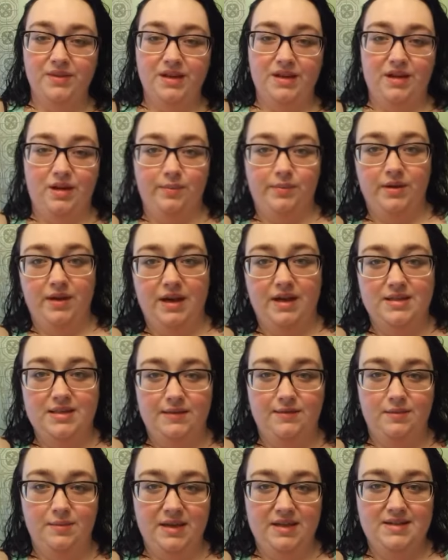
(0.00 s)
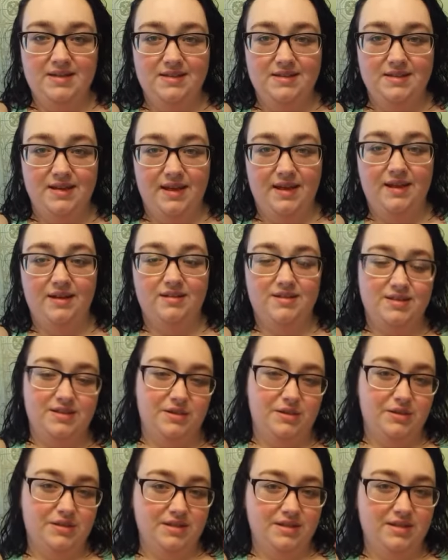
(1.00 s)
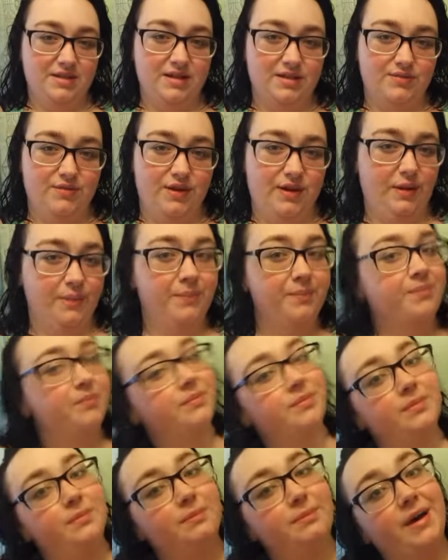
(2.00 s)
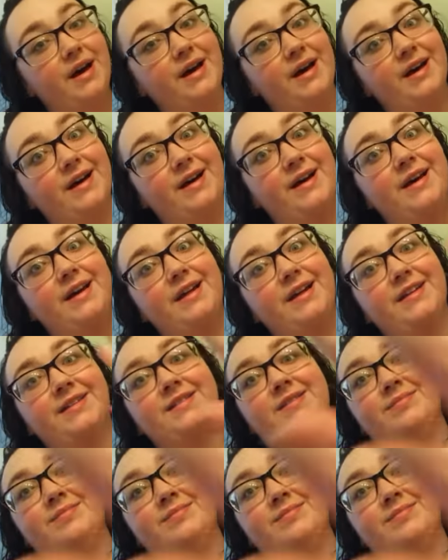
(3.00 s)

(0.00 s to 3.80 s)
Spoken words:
And I hope you guys have an amazing day. I'll see you guys in the next video. Bye!